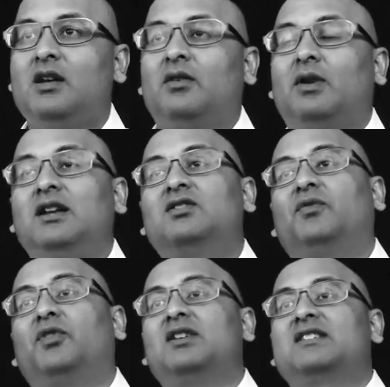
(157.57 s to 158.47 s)
right? So
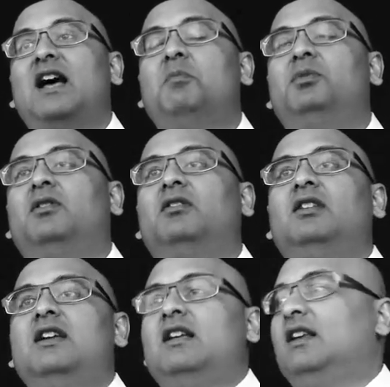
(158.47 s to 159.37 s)
for example,
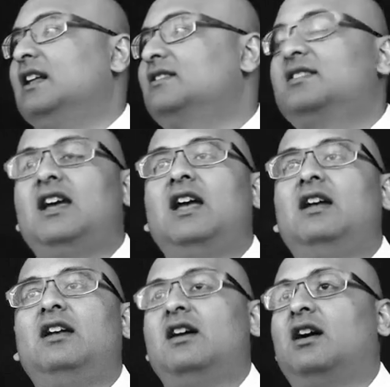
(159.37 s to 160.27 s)
let's
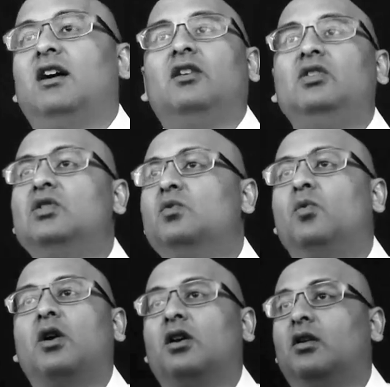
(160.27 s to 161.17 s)
say you
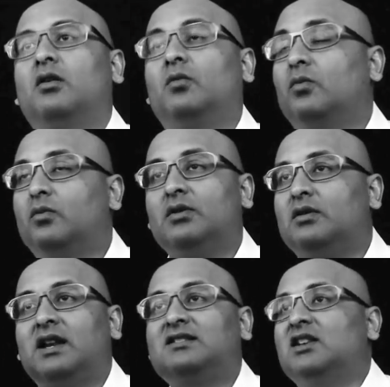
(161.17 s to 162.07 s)
want
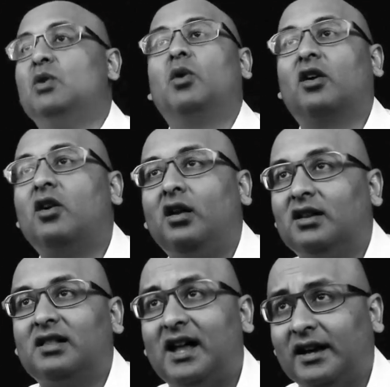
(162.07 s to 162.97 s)
to call
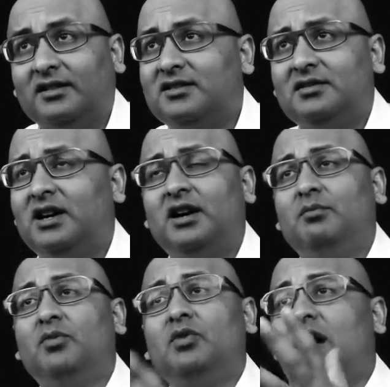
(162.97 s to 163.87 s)
a client.
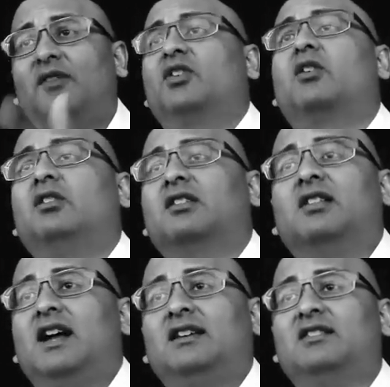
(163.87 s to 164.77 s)
You have to call a
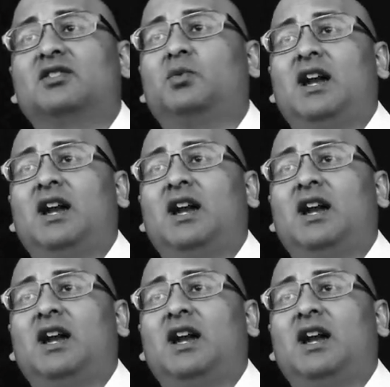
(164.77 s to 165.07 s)
client this one